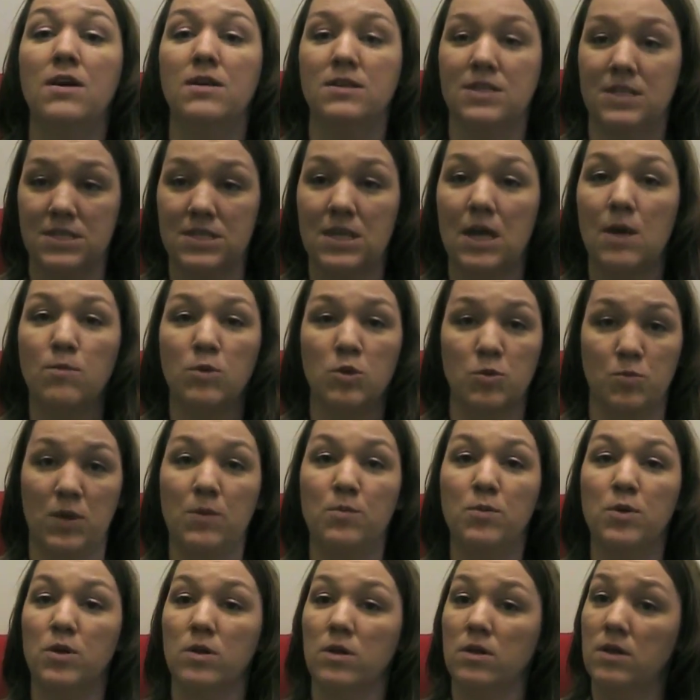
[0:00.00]
Disabled
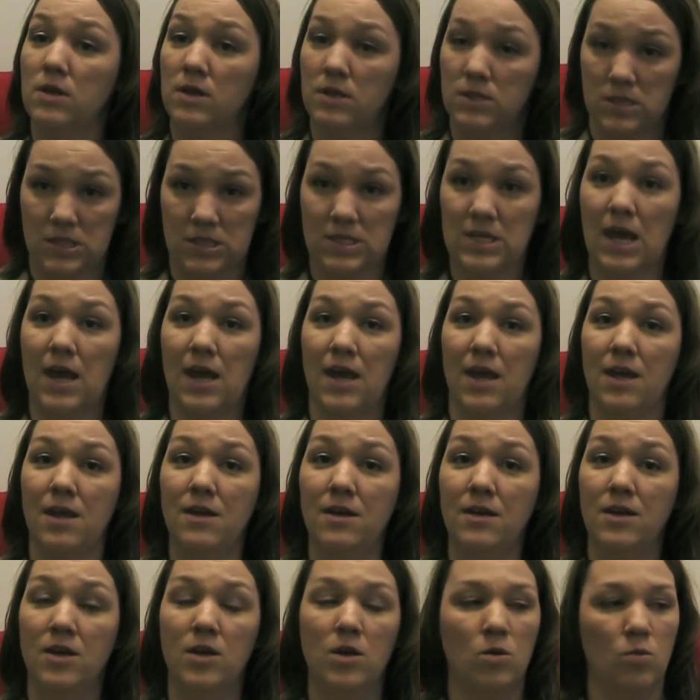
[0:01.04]
people
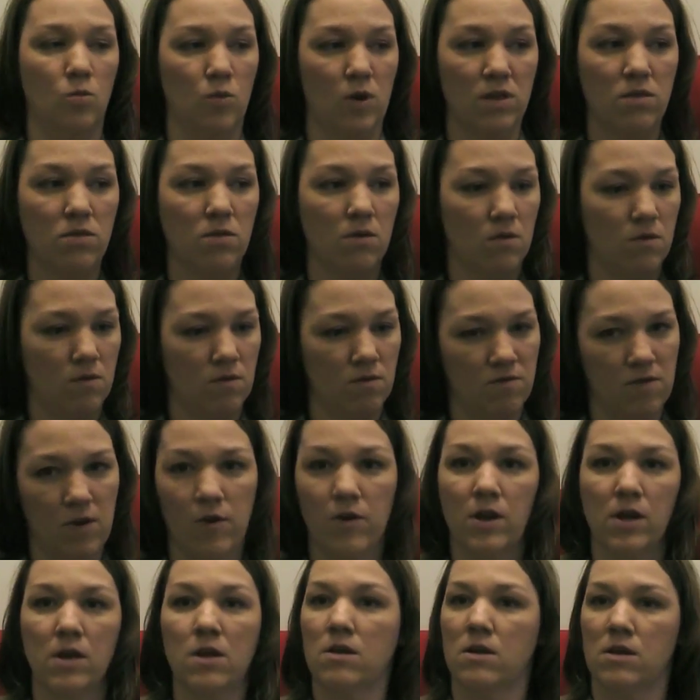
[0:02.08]
say with
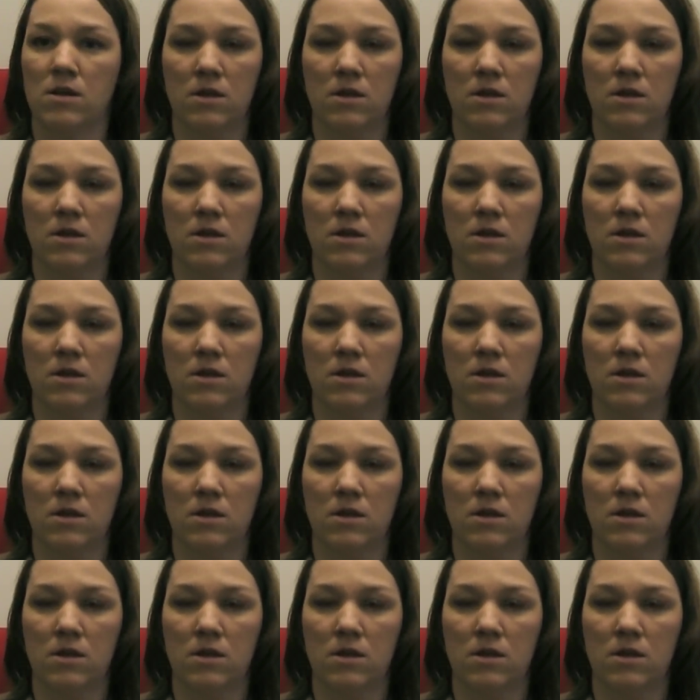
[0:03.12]
very